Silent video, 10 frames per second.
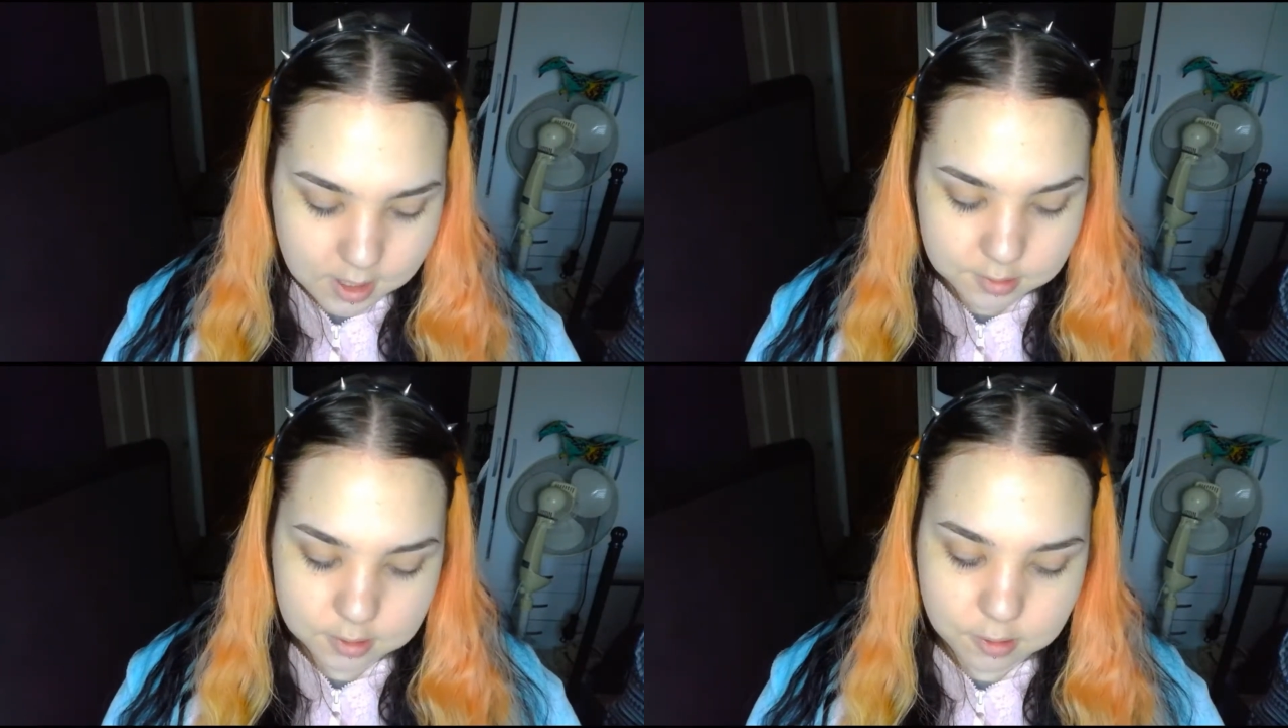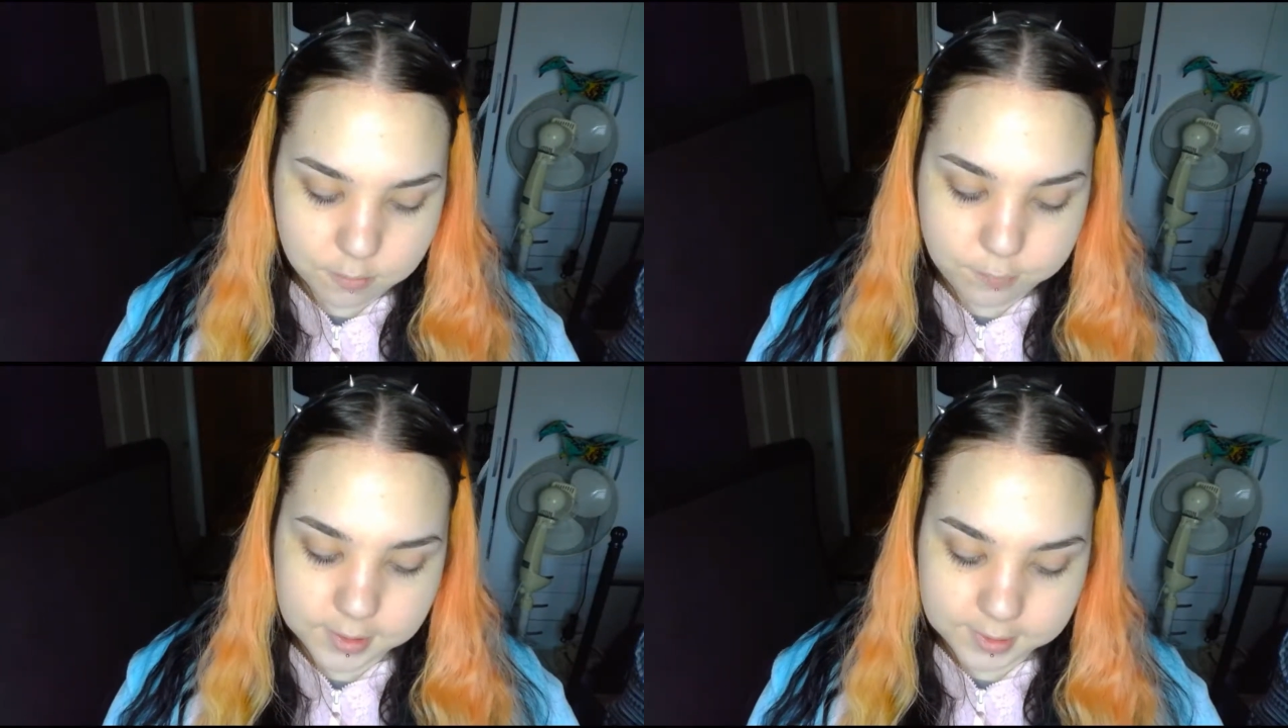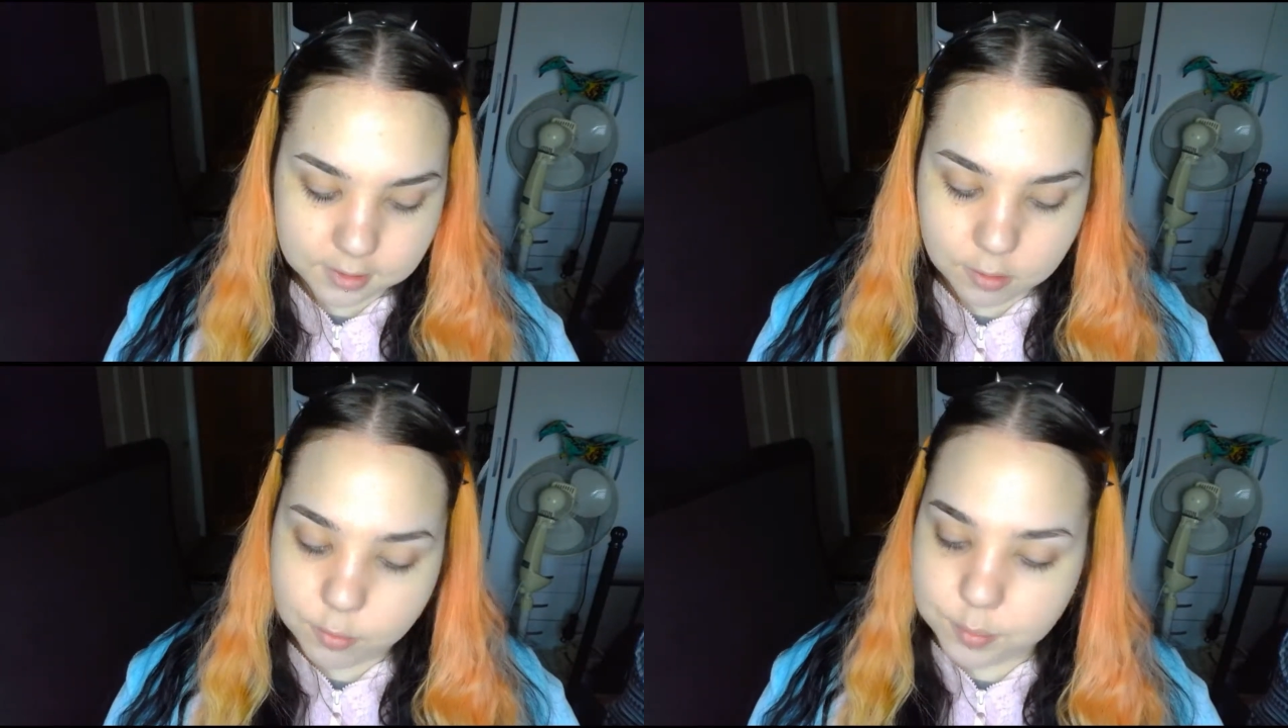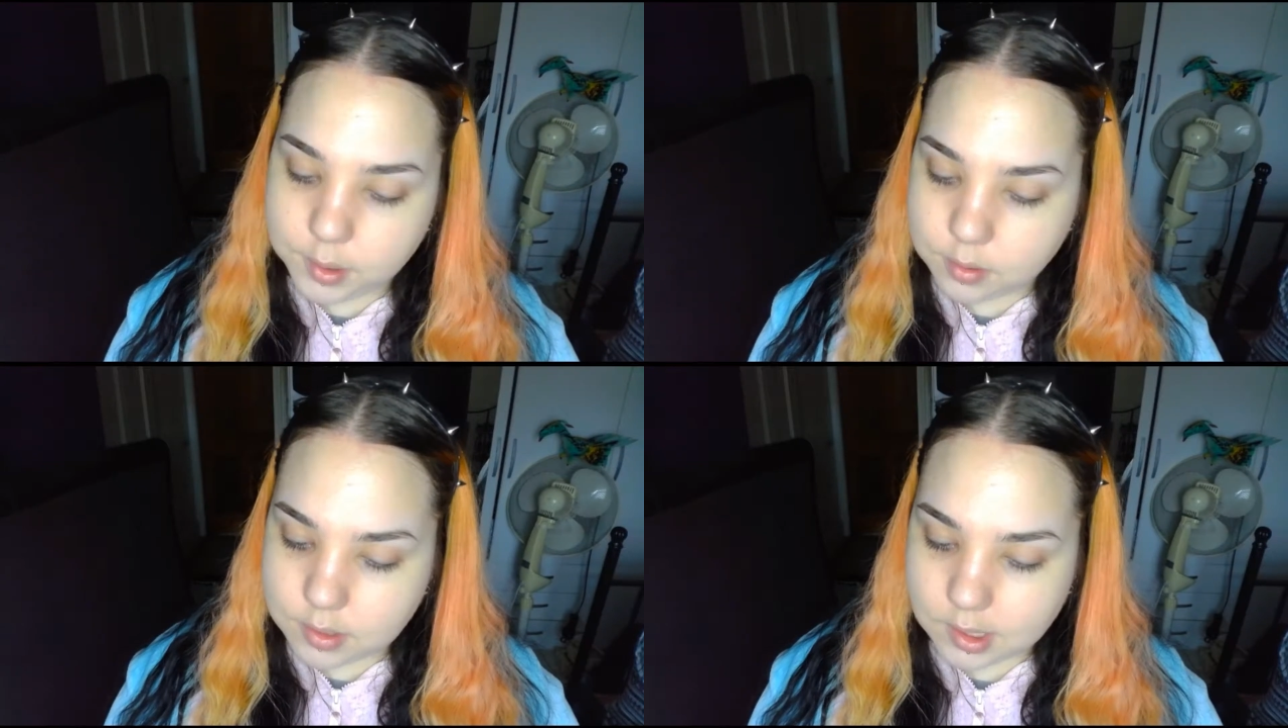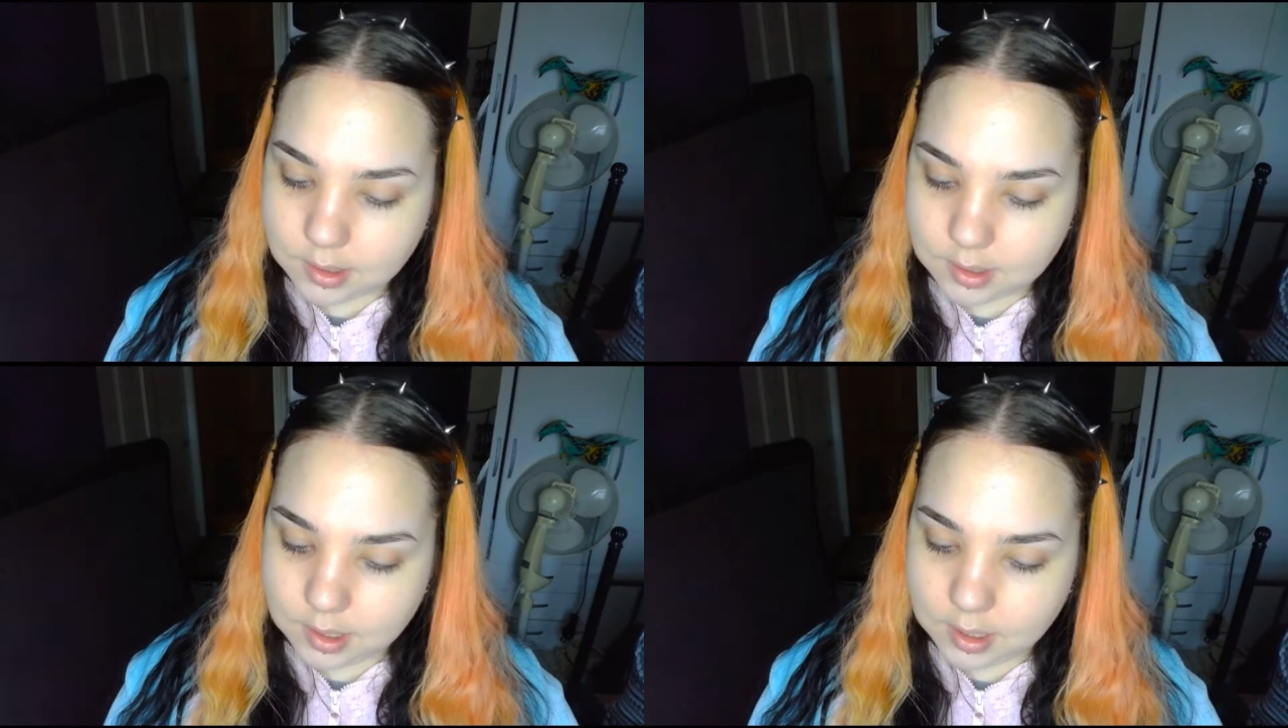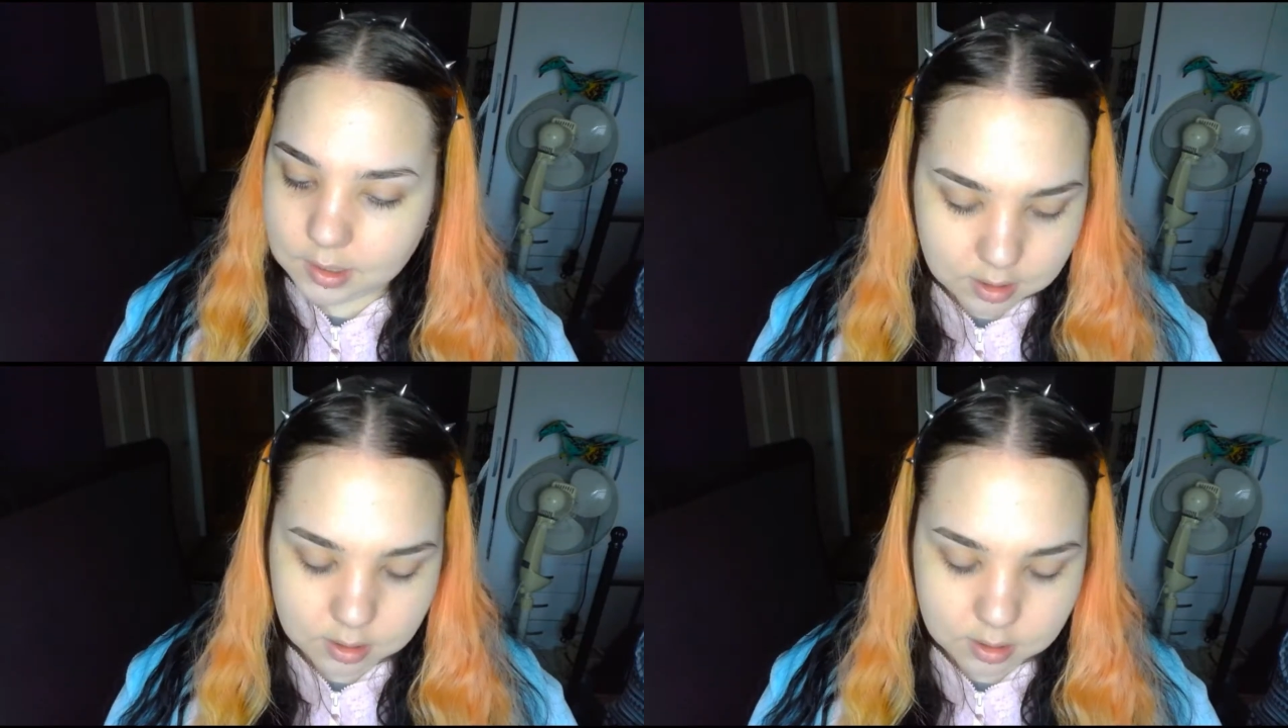So for that I will be using the